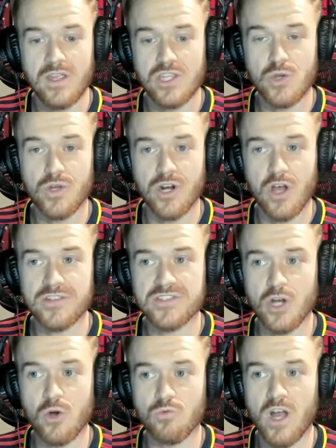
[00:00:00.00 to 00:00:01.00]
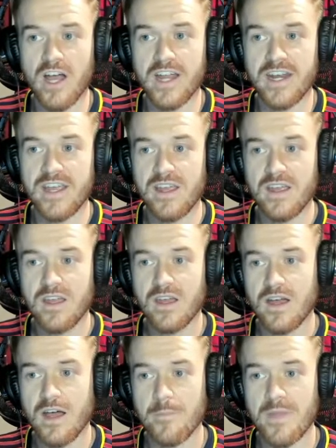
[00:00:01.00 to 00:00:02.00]
You could also run
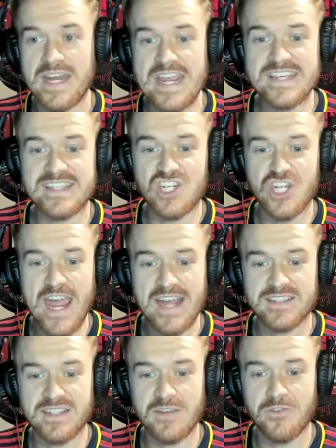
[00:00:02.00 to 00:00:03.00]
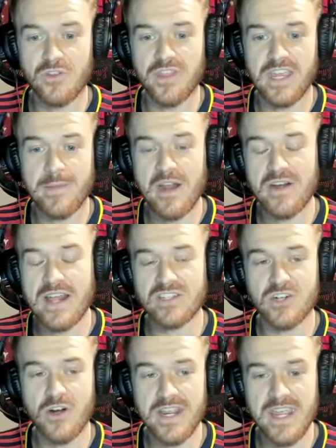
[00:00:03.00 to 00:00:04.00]
um, an AZ Jackson if you're thinking about not
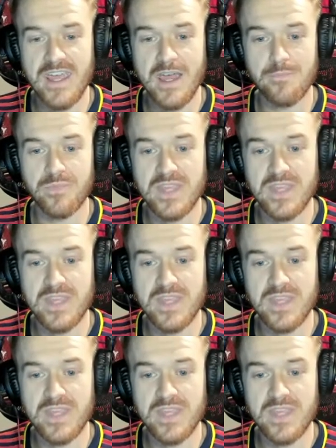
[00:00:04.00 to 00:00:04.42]
starting him.